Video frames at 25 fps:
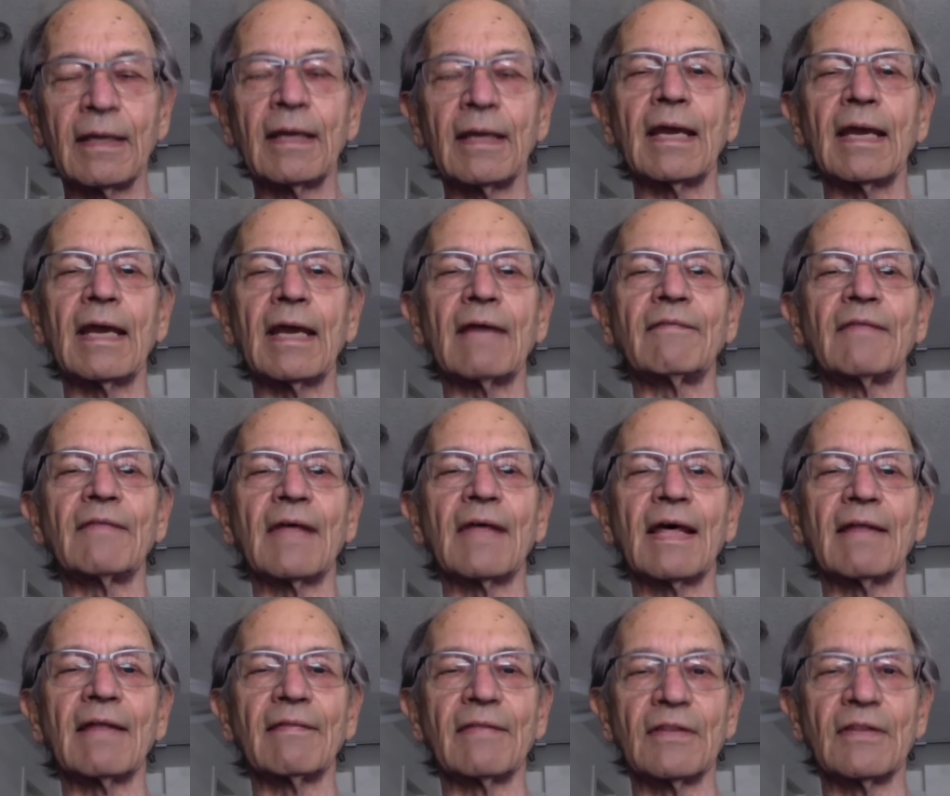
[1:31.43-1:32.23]
and
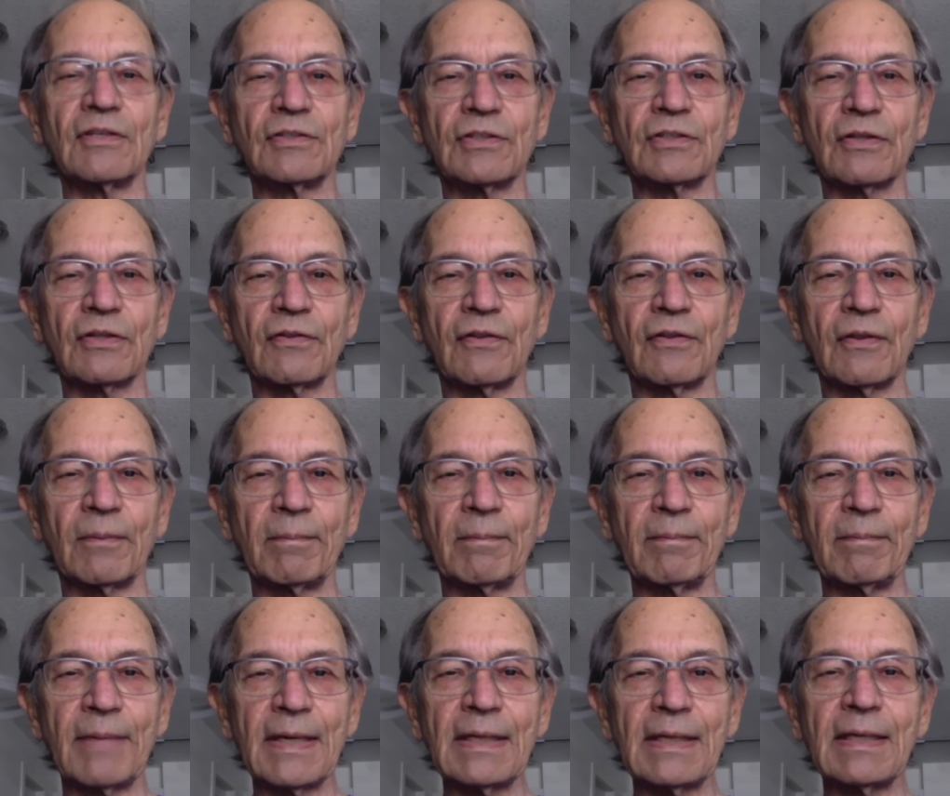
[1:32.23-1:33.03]
that the
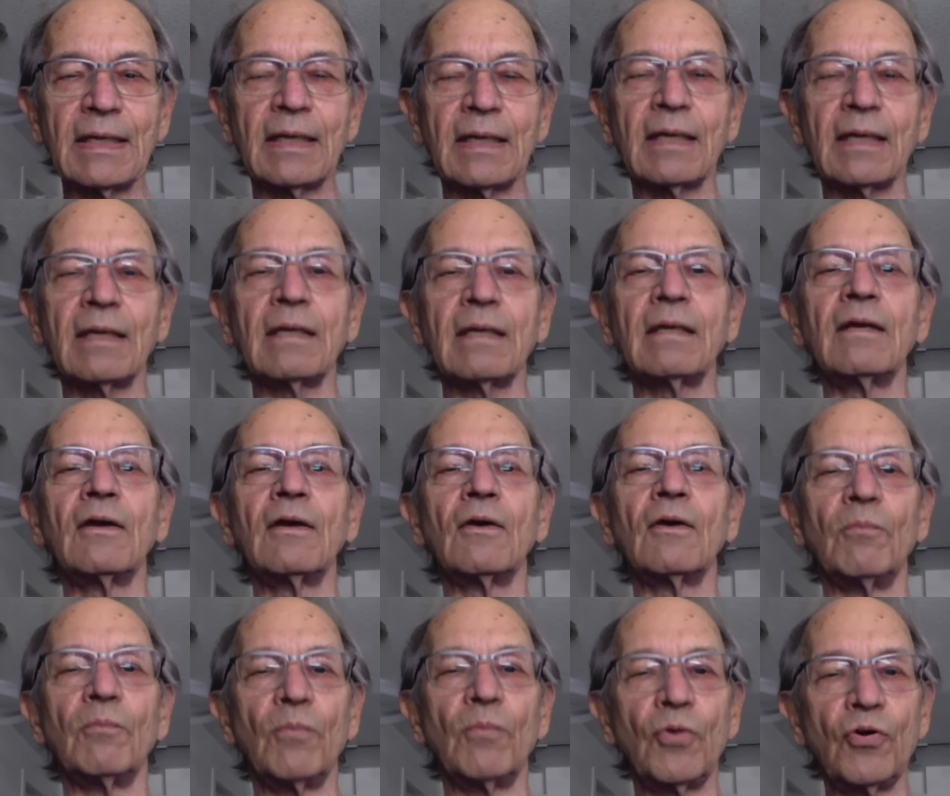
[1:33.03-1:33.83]
meeting
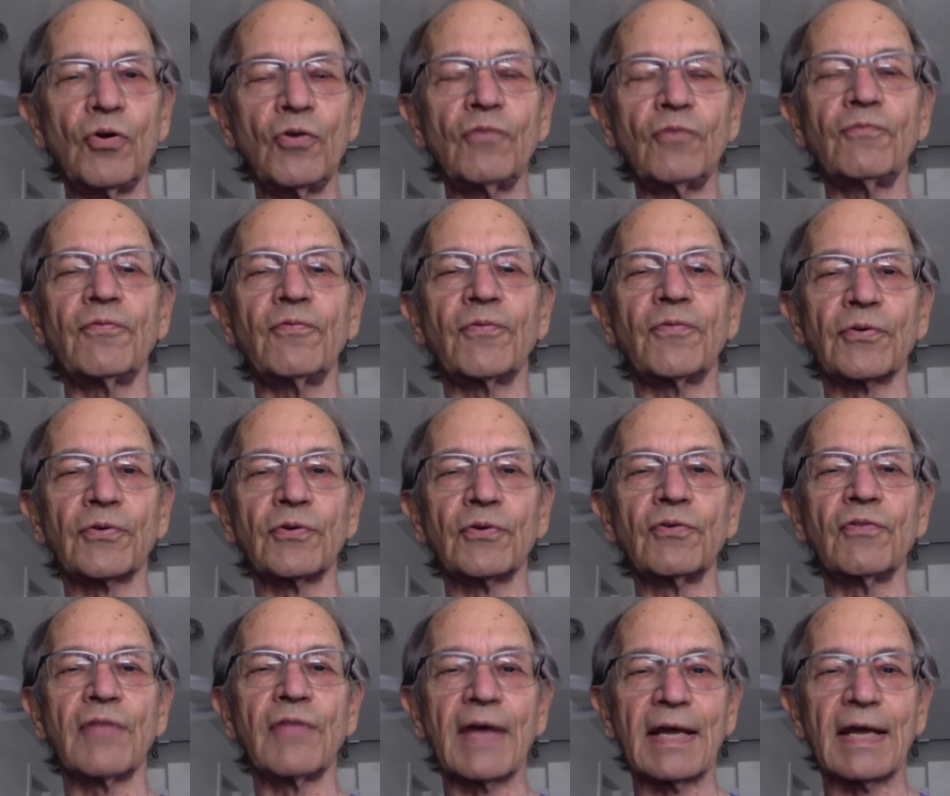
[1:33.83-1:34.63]
move through
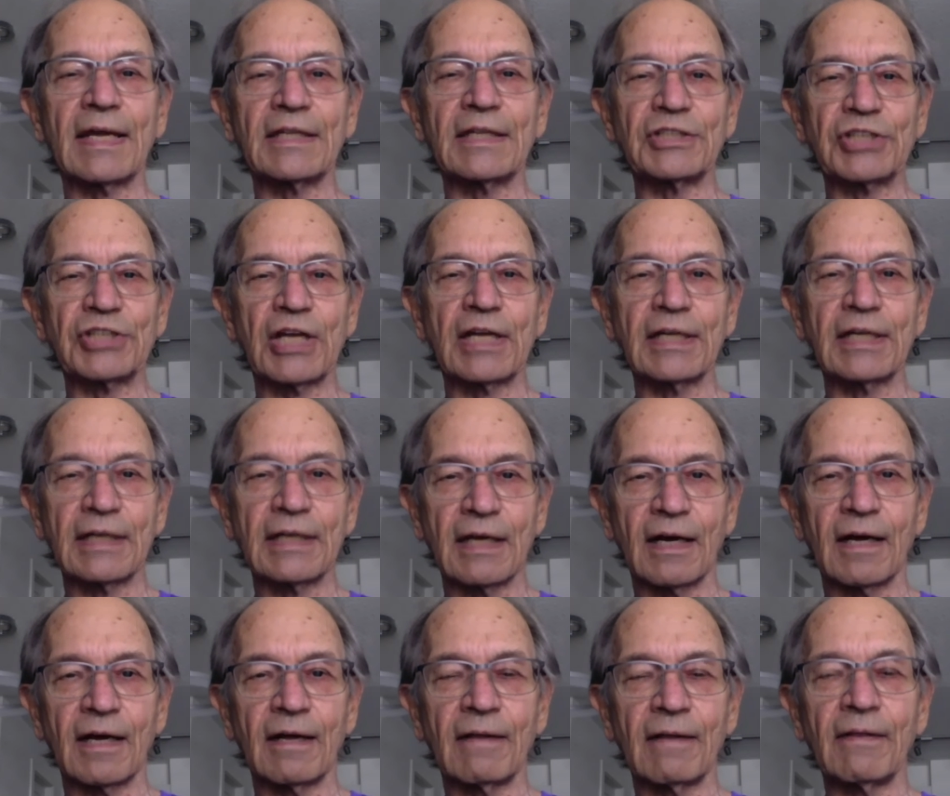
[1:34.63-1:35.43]
that
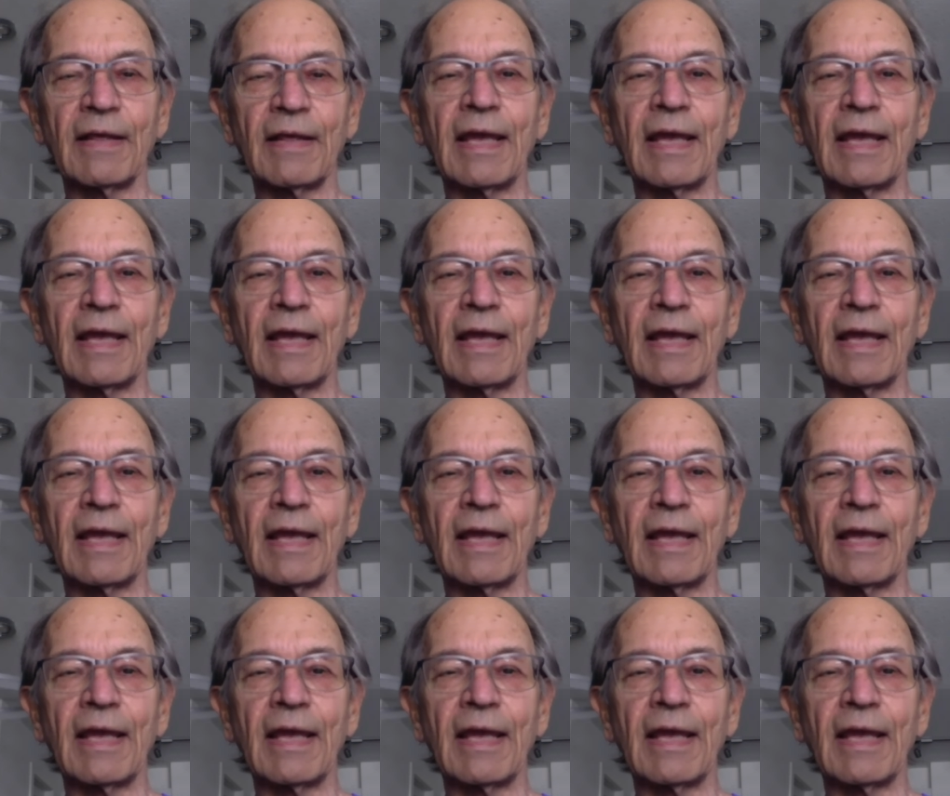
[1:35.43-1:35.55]
agenda,